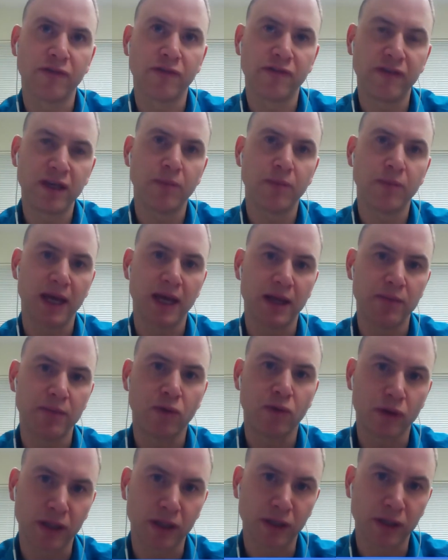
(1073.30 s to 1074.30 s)
pain
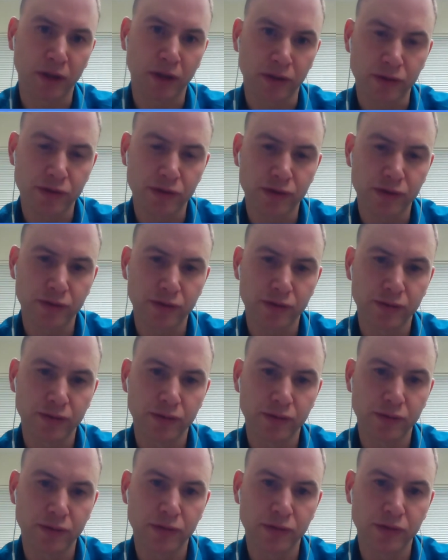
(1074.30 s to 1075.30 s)
more than others.
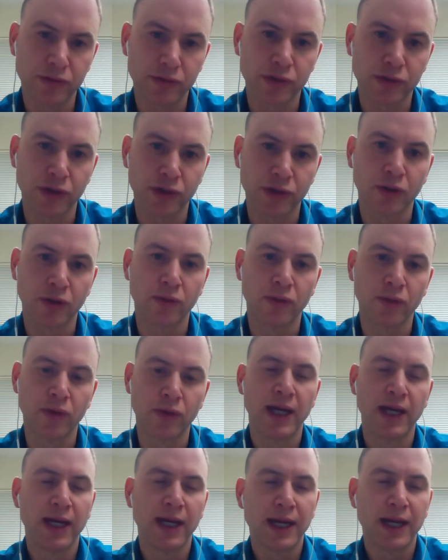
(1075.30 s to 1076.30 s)
So,
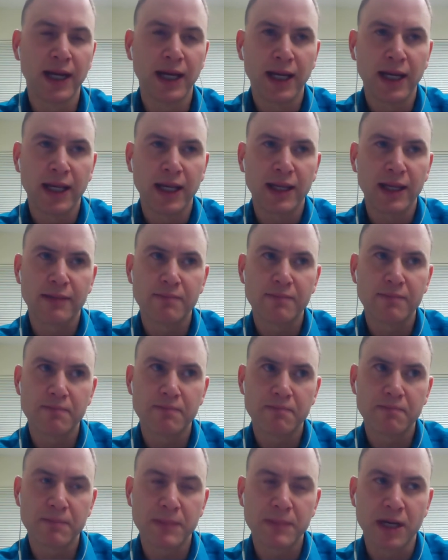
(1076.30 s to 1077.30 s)

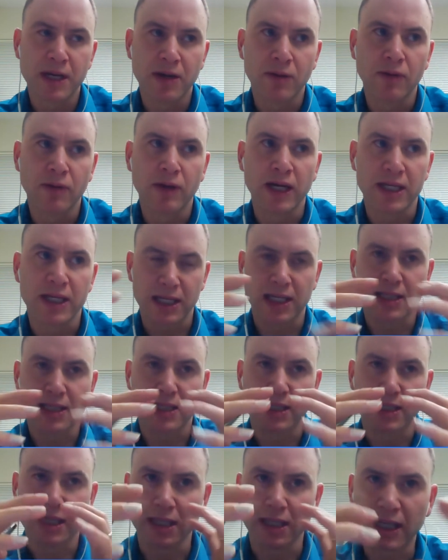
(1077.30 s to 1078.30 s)

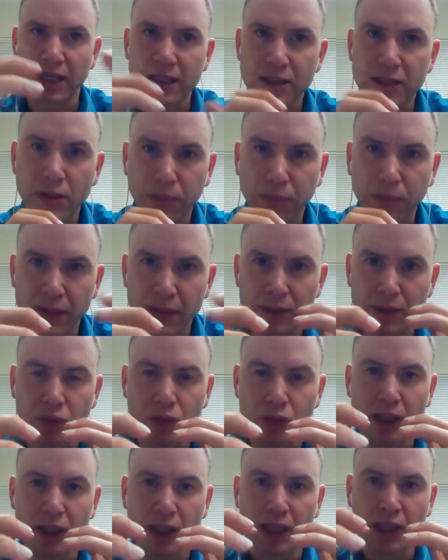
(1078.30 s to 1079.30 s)
it's an interplay
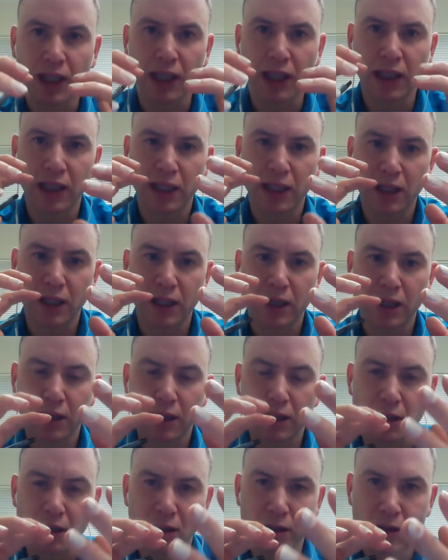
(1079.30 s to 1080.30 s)
between
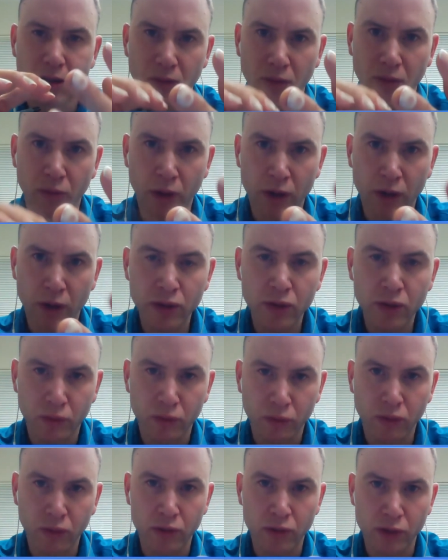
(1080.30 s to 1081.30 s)
what are
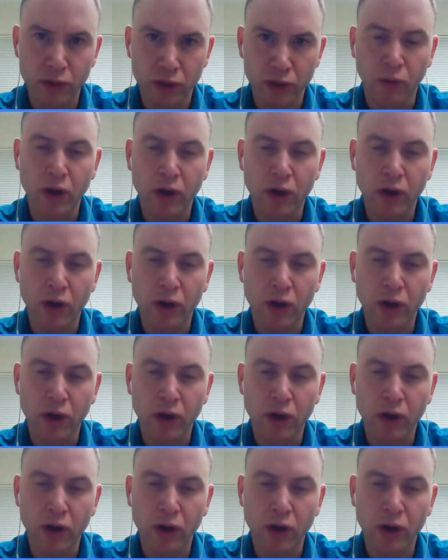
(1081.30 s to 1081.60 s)
your